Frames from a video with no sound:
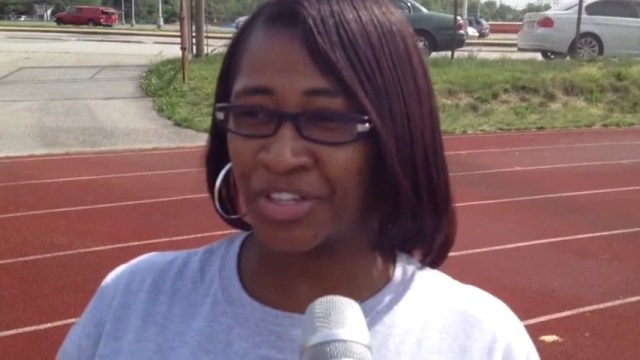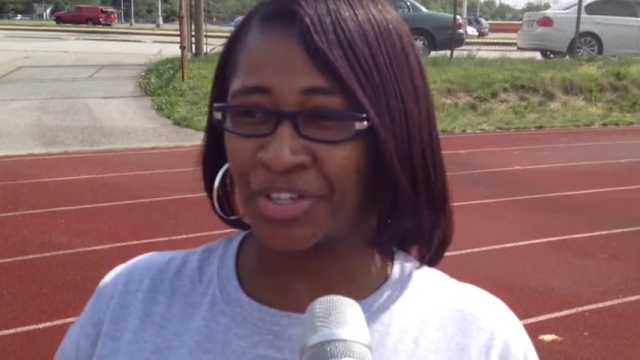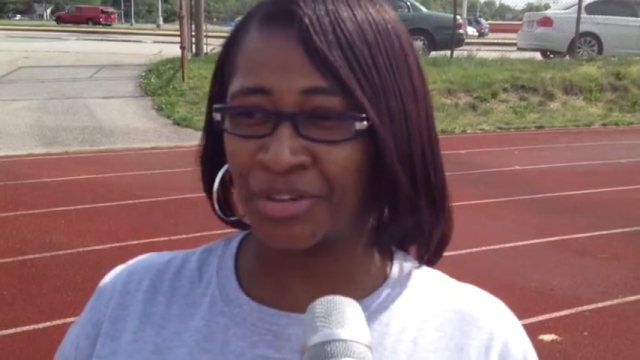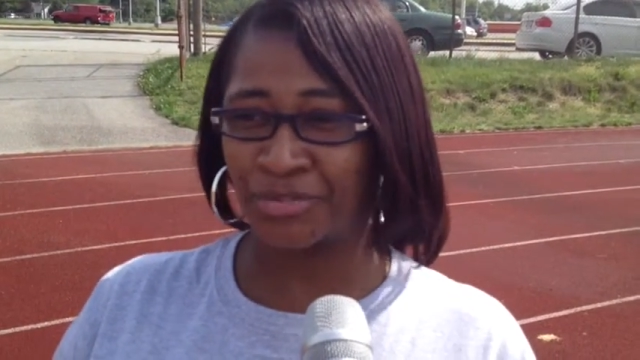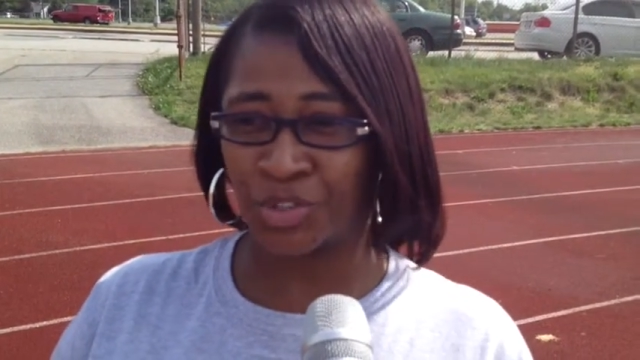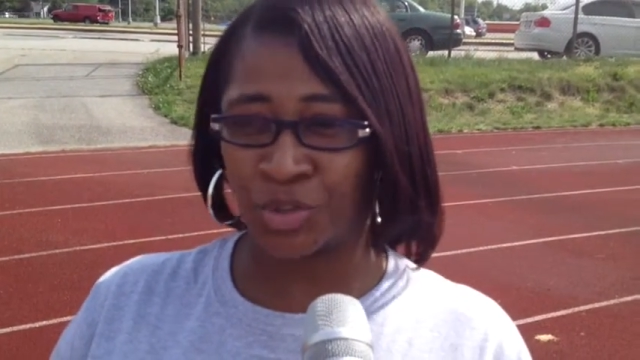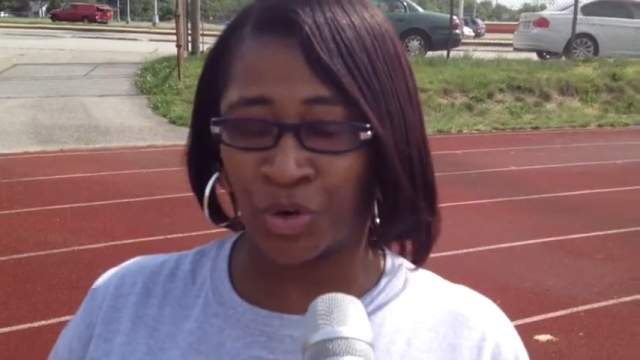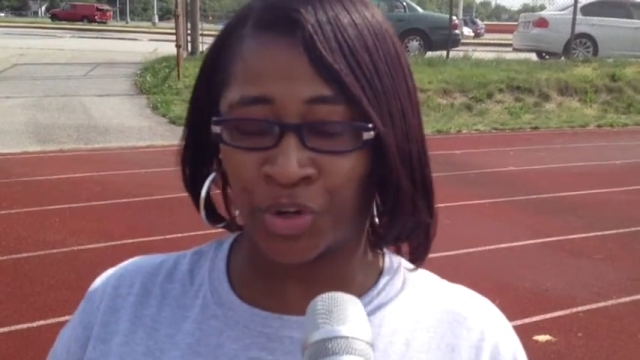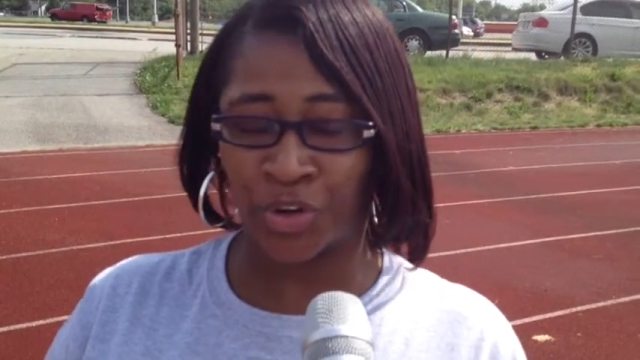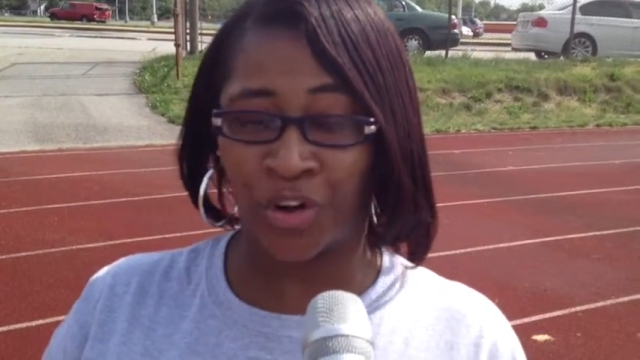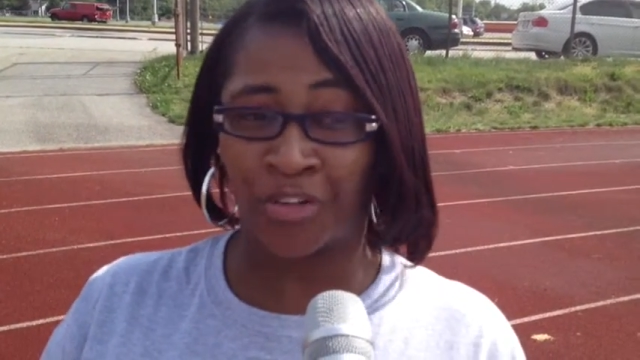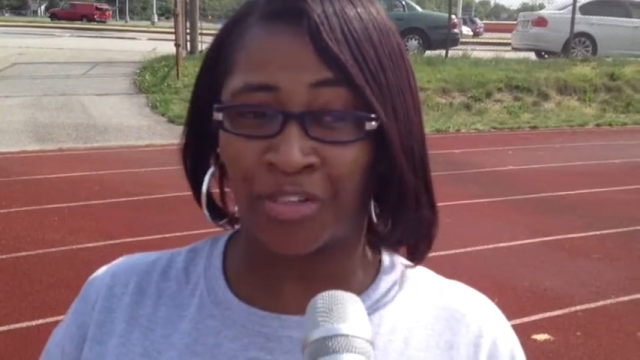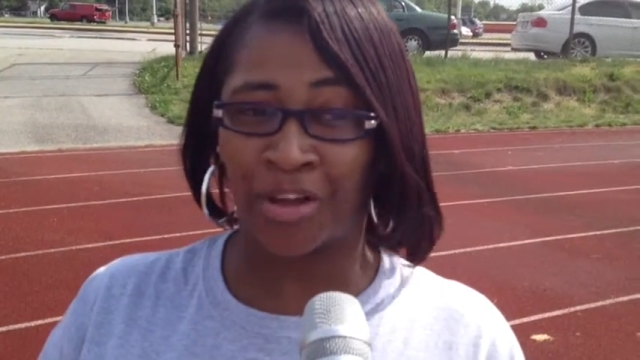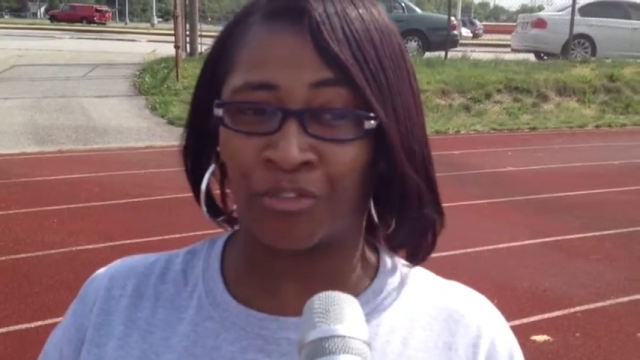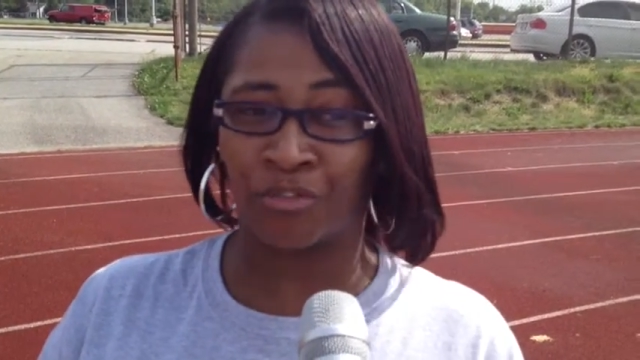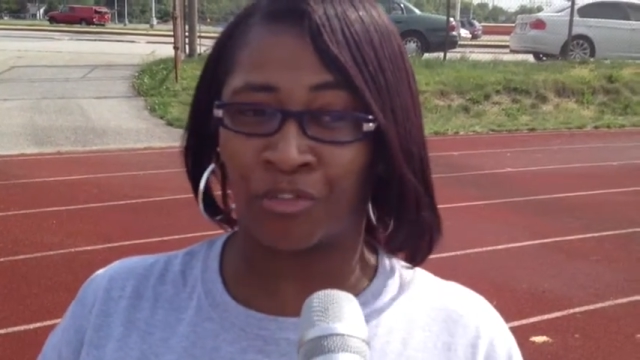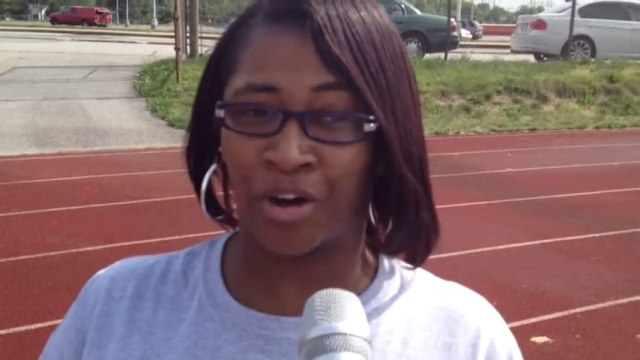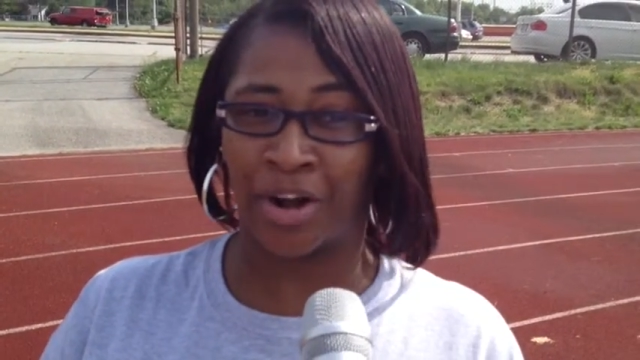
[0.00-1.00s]
him doing all
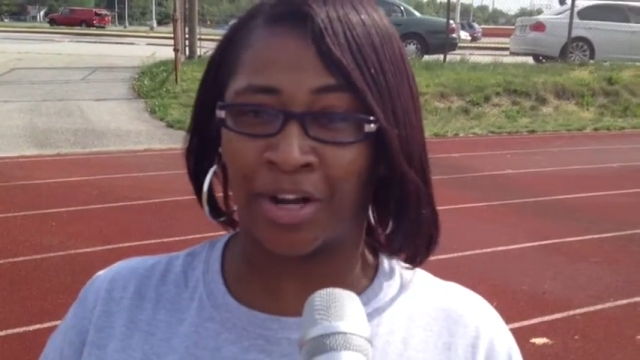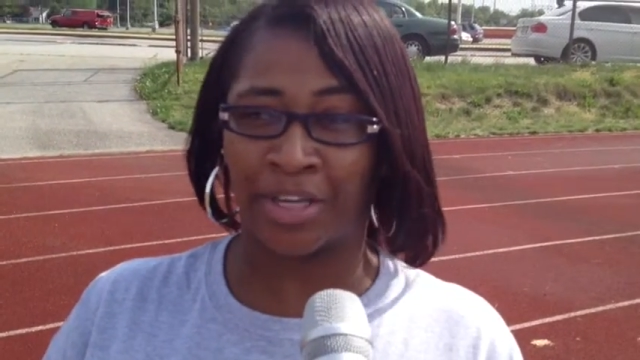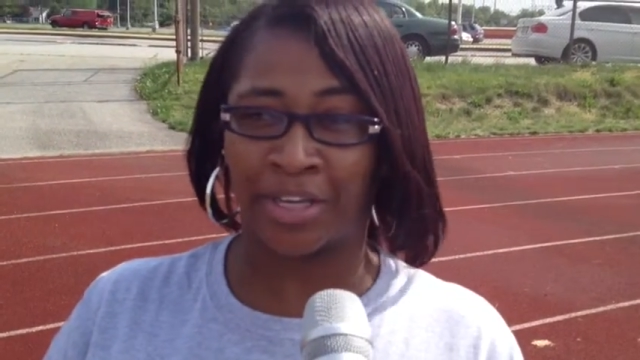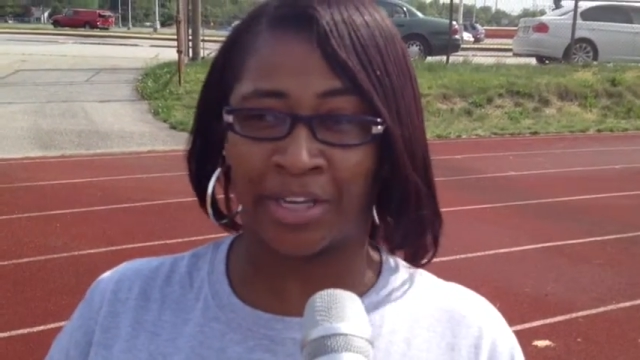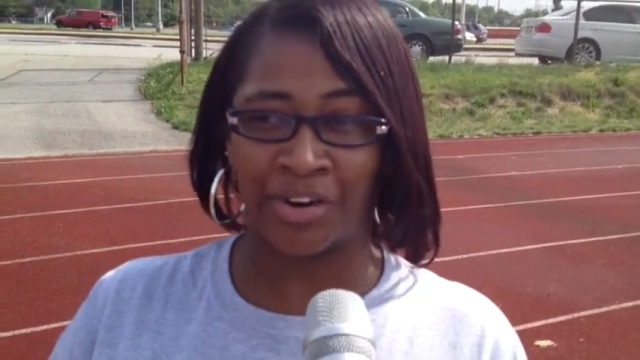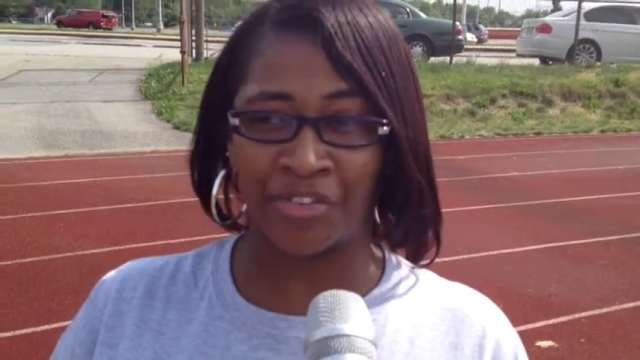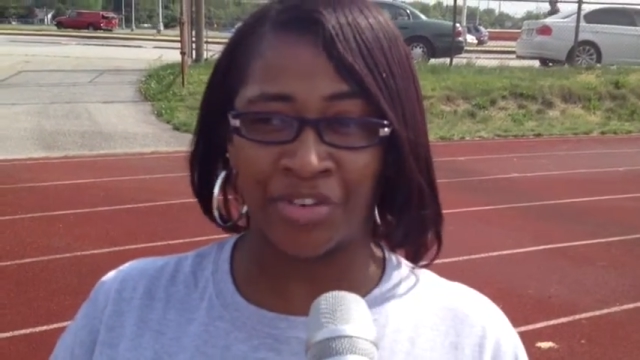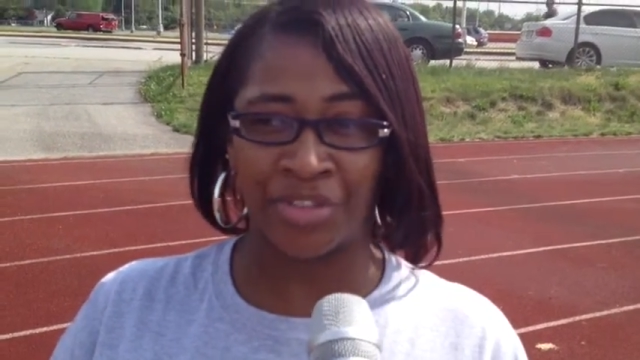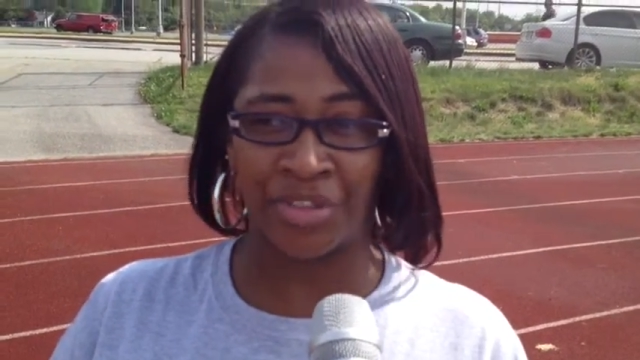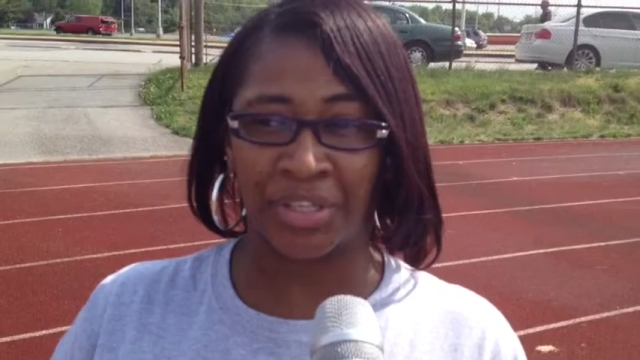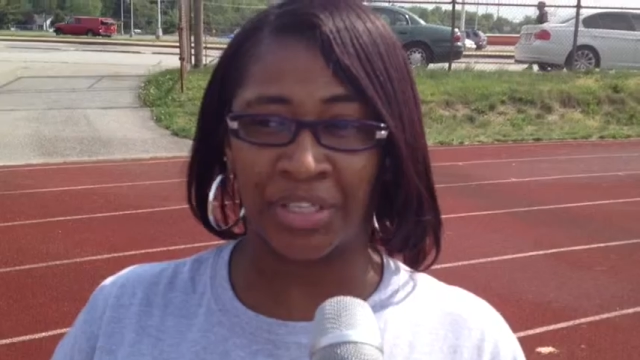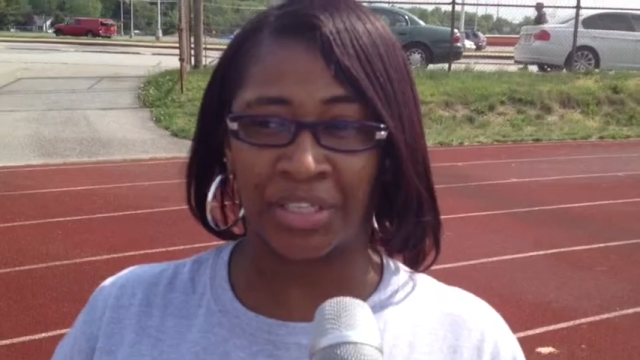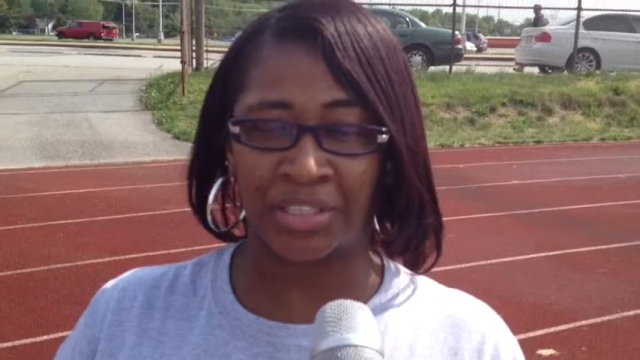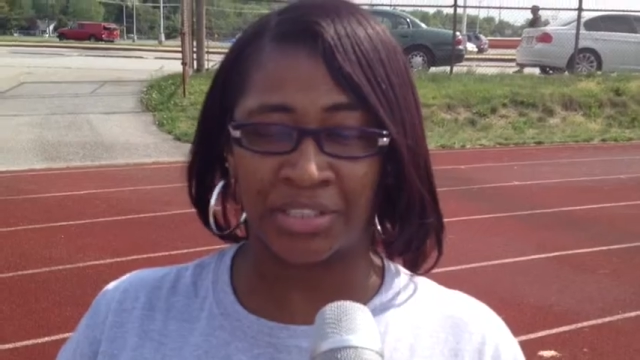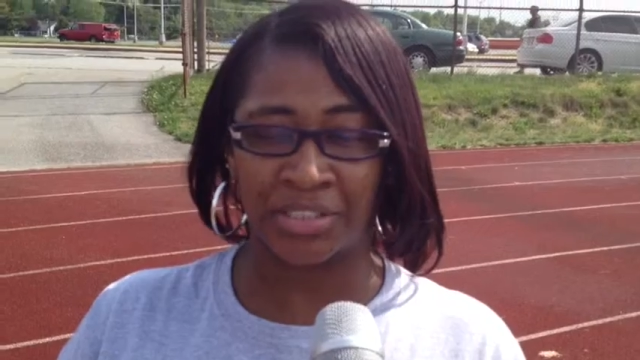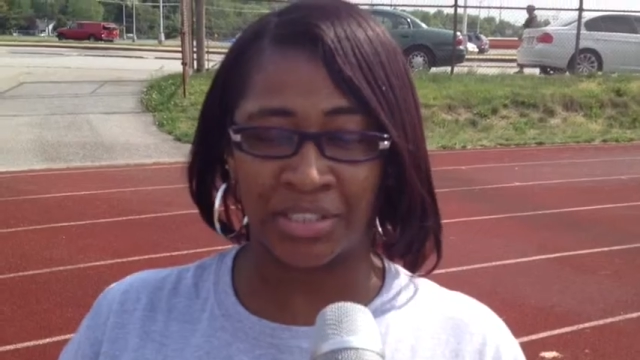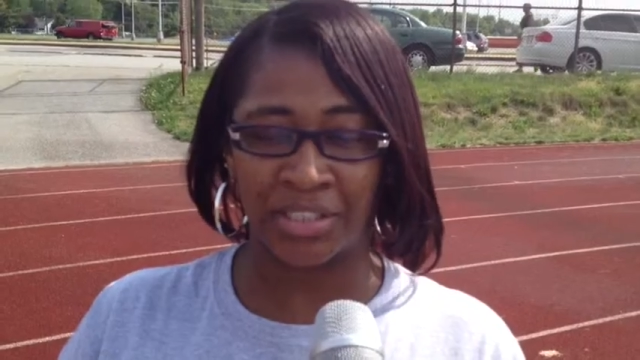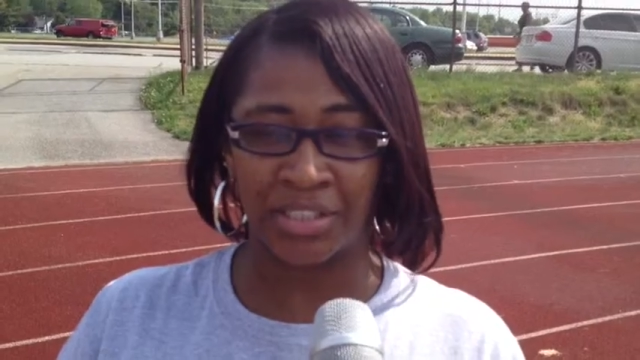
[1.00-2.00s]
that running and everything
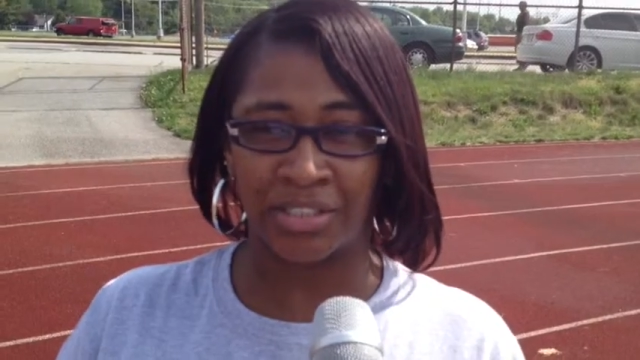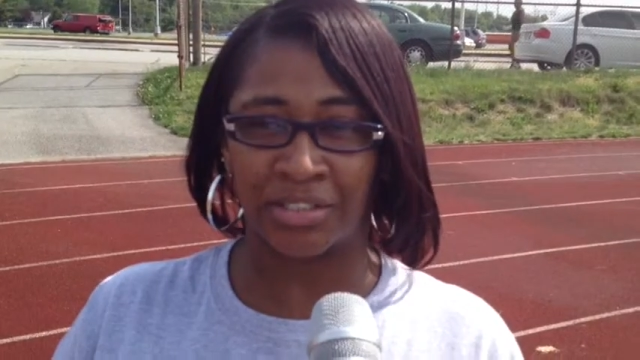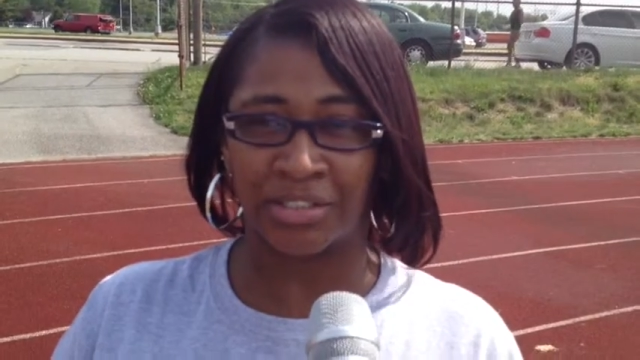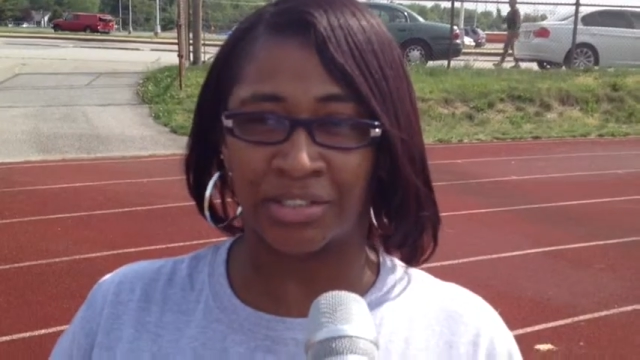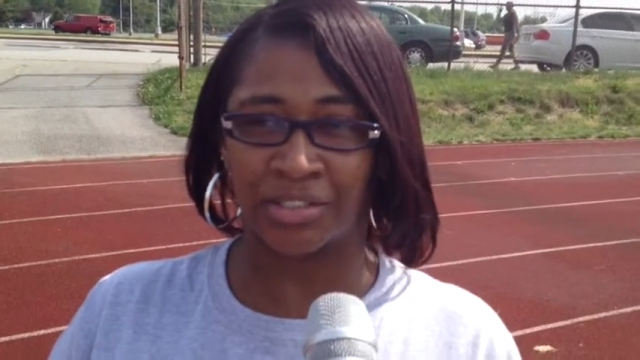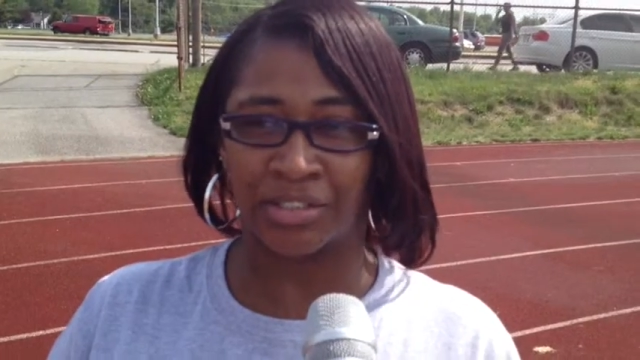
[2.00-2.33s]
he did,